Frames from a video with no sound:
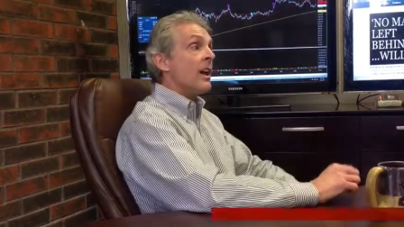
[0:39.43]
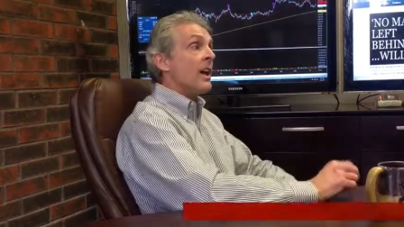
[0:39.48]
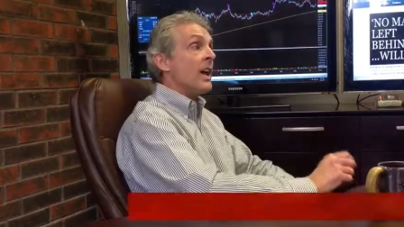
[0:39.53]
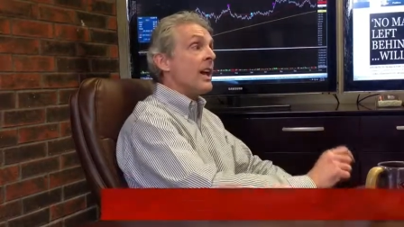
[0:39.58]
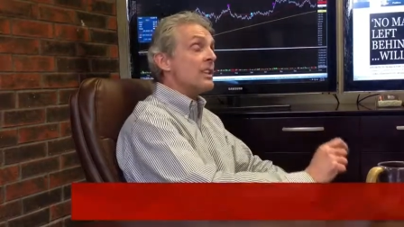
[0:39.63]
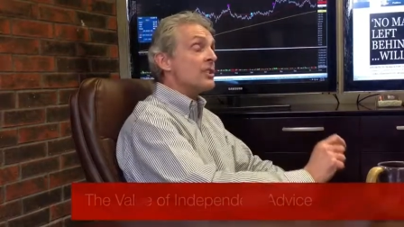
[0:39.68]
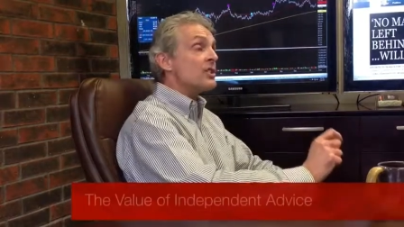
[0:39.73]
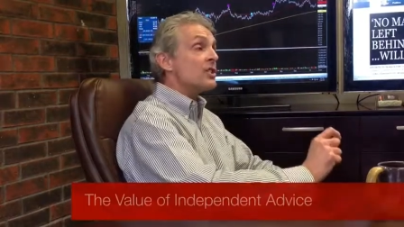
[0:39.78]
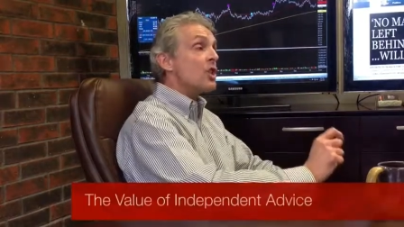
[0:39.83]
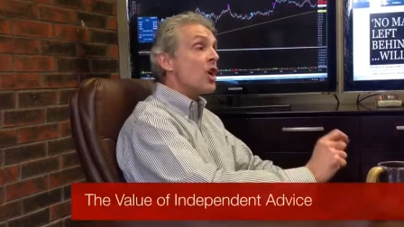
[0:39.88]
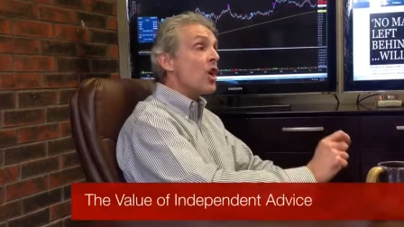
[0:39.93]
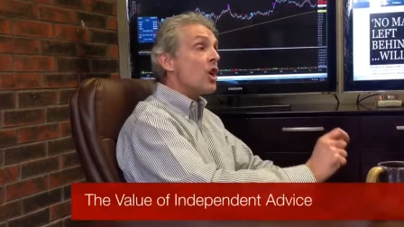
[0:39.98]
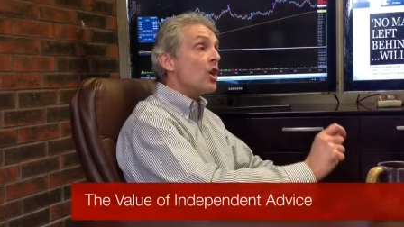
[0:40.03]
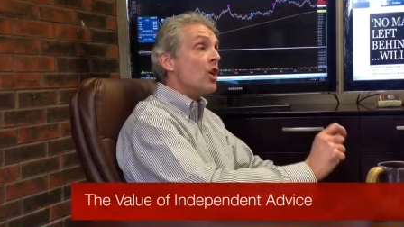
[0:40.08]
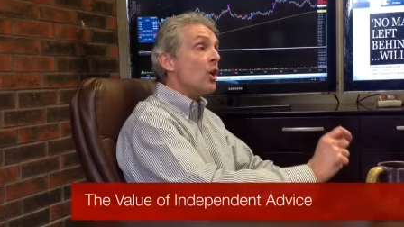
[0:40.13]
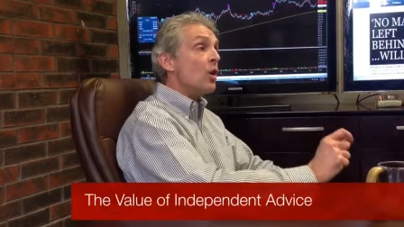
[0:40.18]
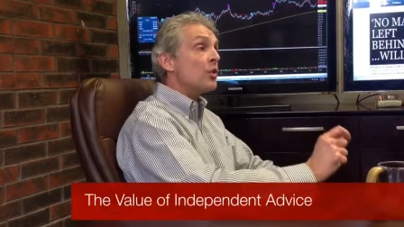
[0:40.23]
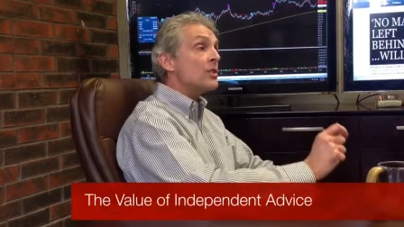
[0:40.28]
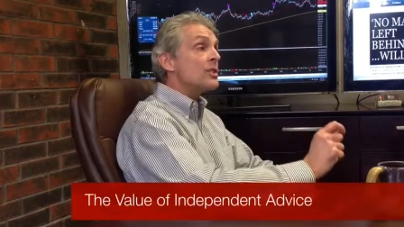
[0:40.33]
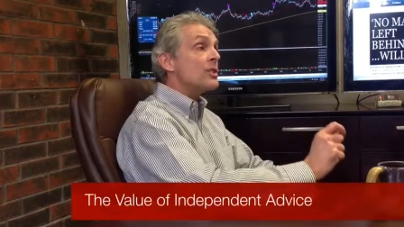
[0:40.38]
At Stong
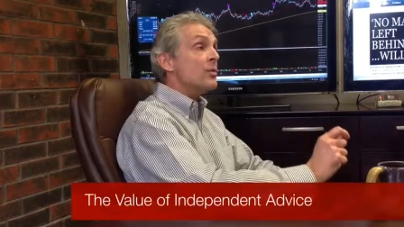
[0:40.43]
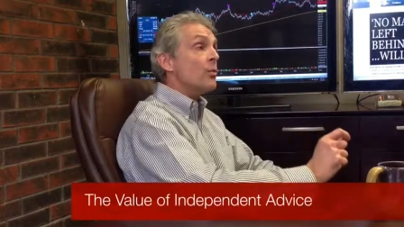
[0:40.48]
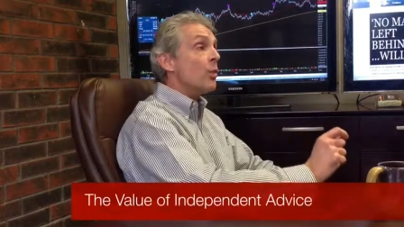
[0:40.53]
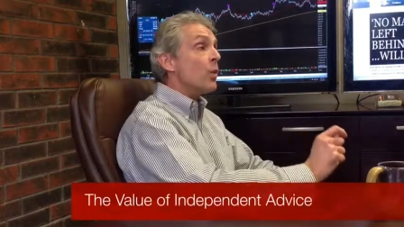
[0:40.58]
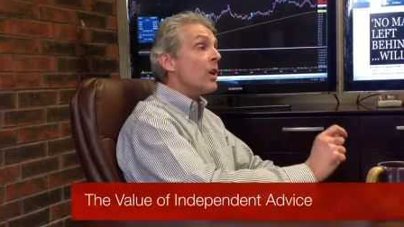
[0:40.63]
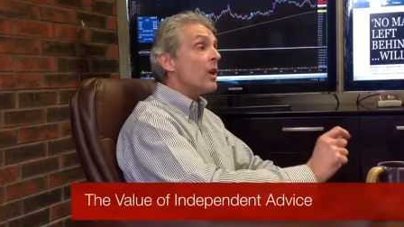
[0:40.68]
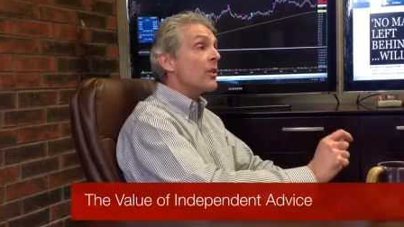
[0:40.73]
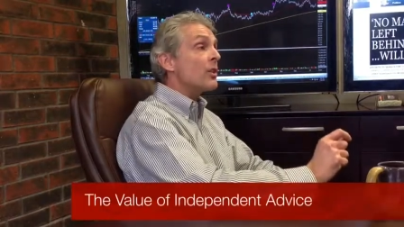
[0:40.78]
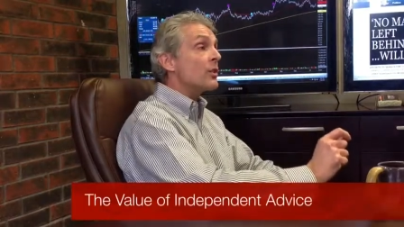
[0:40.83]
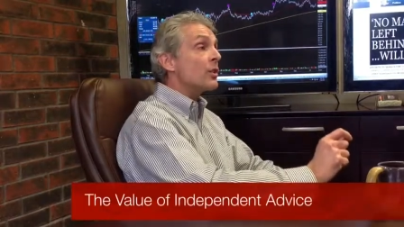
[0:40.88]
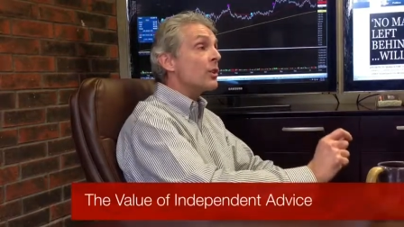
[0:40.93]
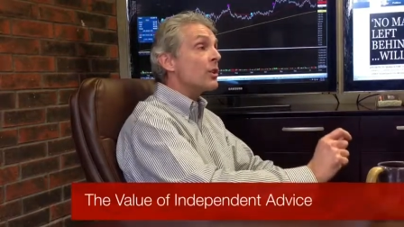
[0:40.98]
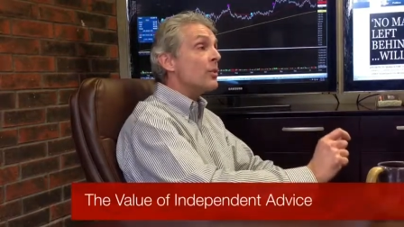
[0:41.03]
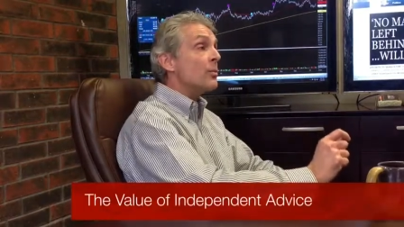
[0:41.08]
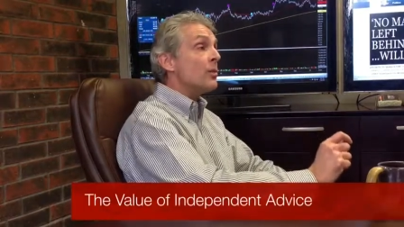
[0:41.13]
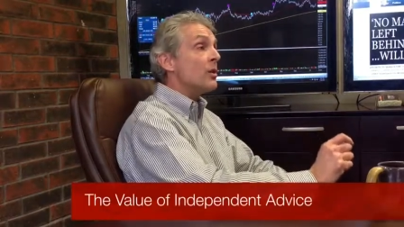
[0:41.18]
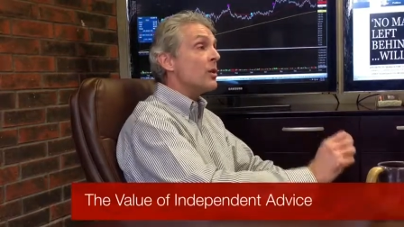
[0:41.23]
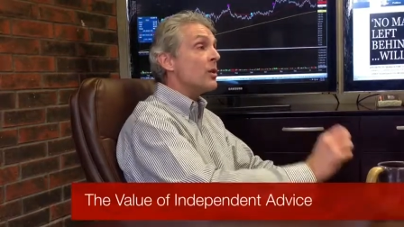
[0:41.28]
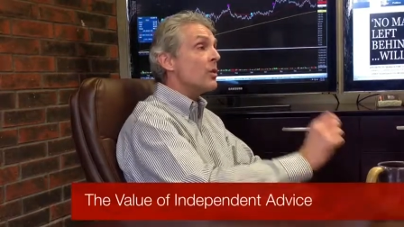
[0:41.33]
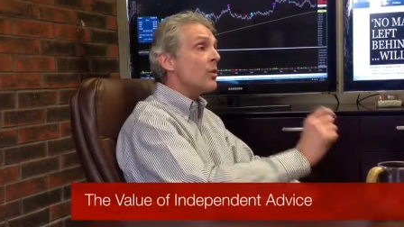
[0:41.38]
Holsten Wealth Group,
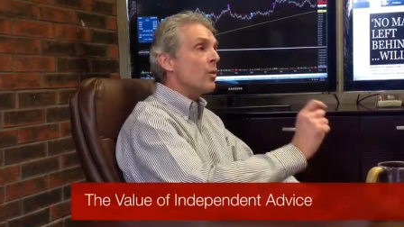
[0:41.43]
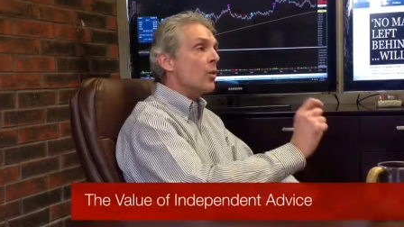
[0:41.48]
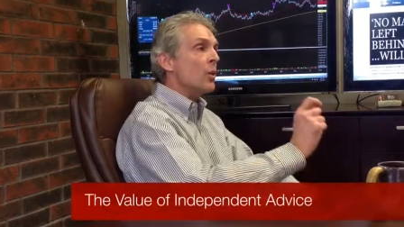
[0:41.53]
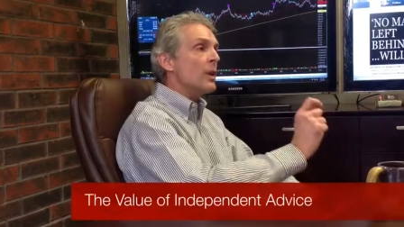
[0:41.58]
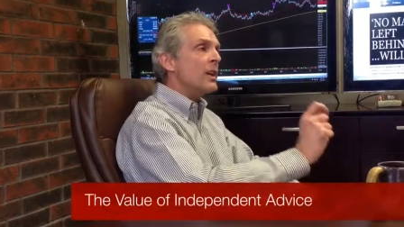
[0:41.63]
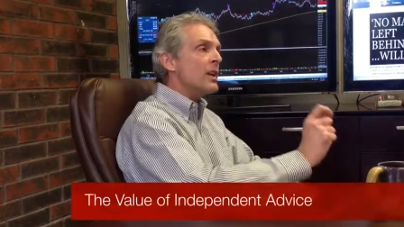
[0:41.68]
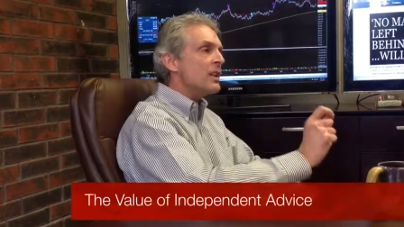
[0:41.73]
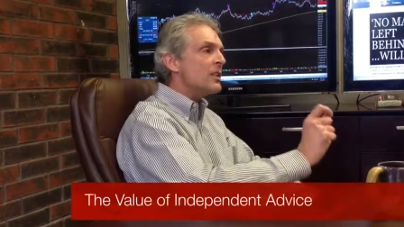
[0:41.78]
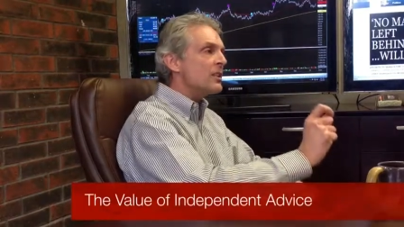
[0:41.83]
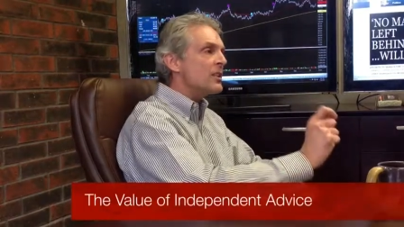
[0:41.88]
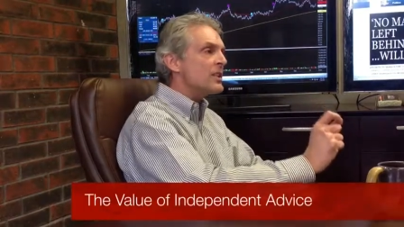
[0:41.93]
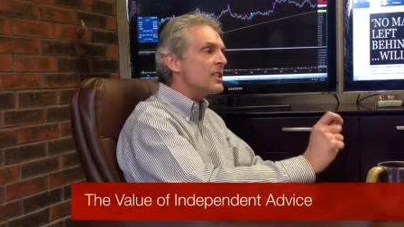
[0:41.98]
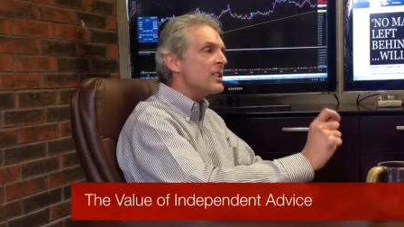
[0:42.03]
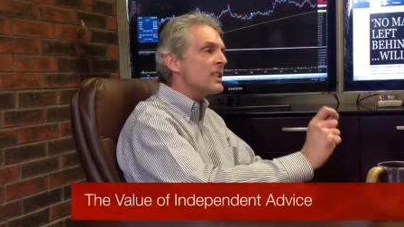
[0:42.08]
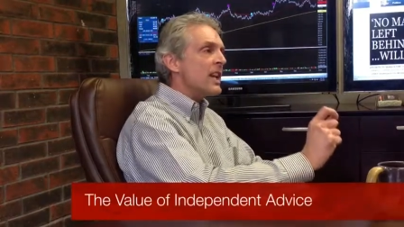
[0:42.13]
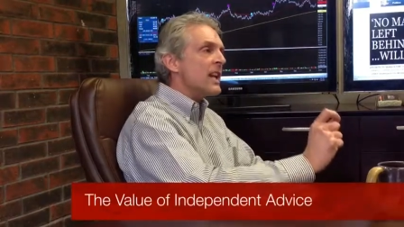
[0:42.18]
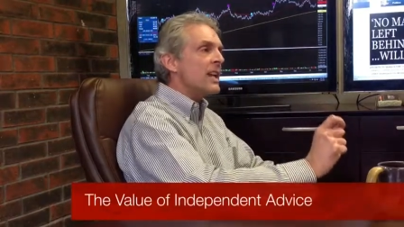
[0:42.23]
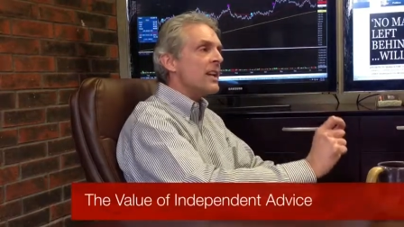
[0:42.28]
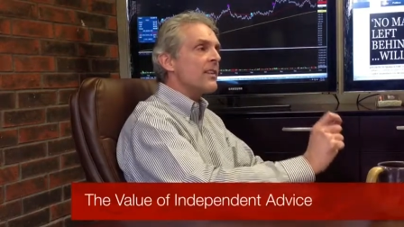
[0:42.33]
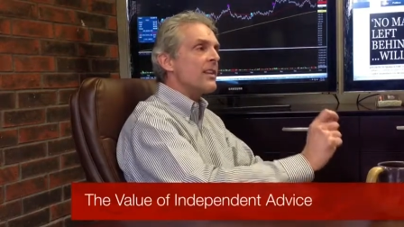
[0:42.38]
we
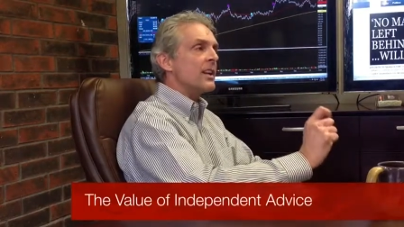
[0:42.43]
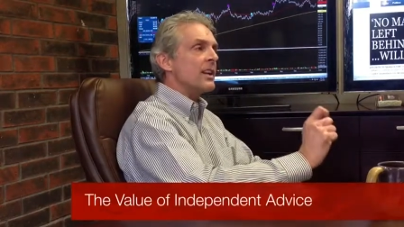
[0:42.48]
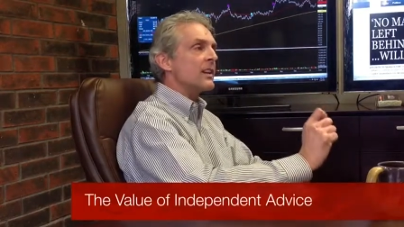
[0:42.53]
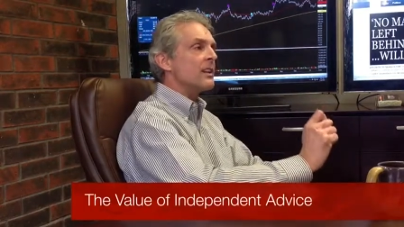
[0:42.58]
understand that